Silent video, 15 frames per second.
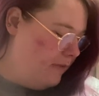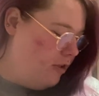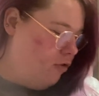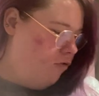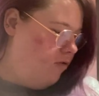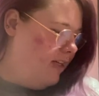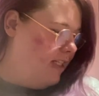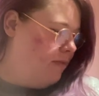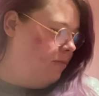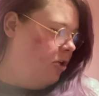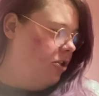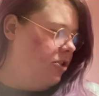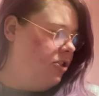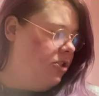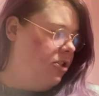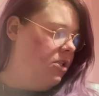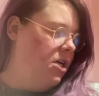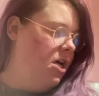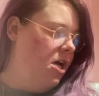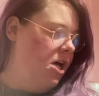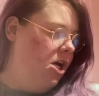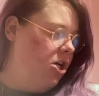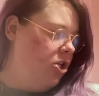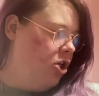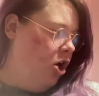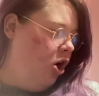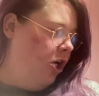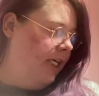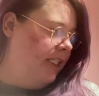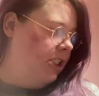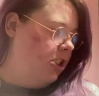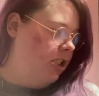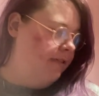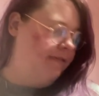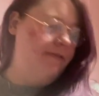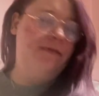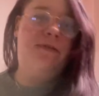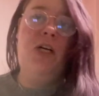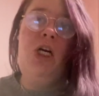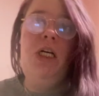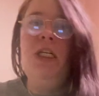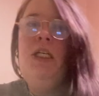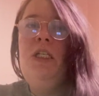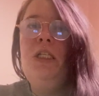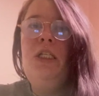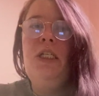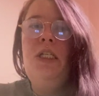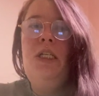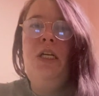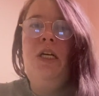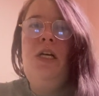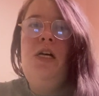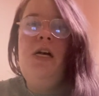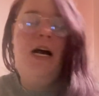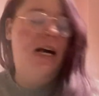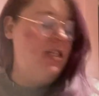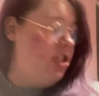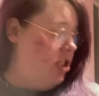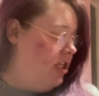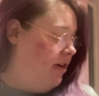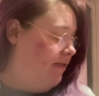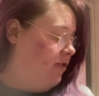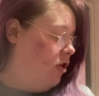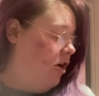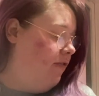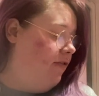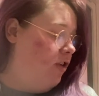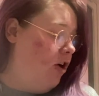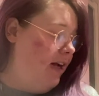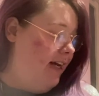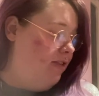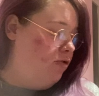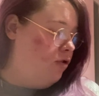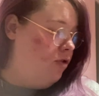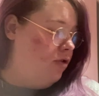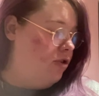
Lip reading: Christmas kind of... Actually, no. I forgot electrical.